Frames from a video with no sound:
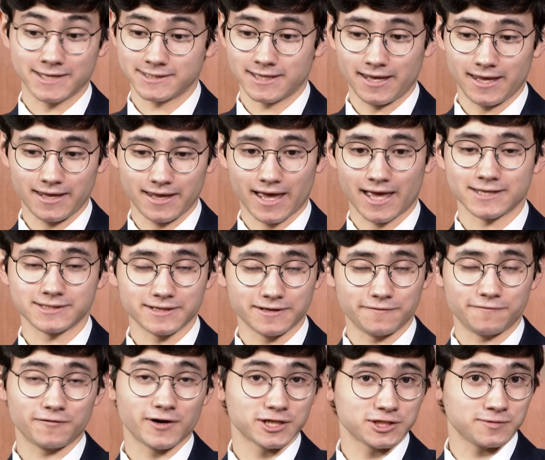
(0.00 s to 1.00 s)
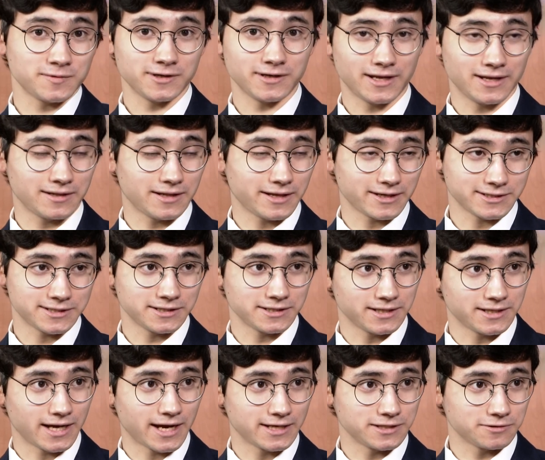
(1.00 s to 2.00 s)
a freshman at
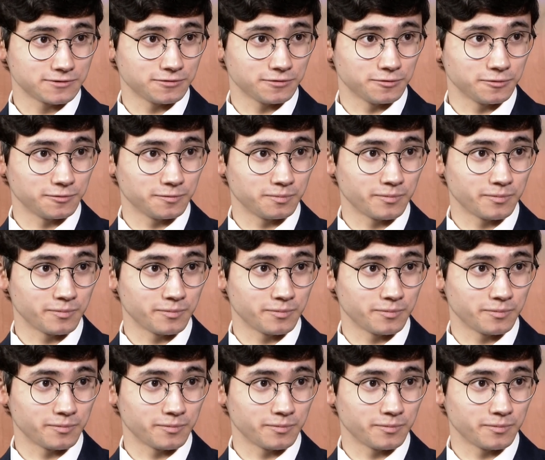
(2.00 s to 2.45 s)
Lexington High School,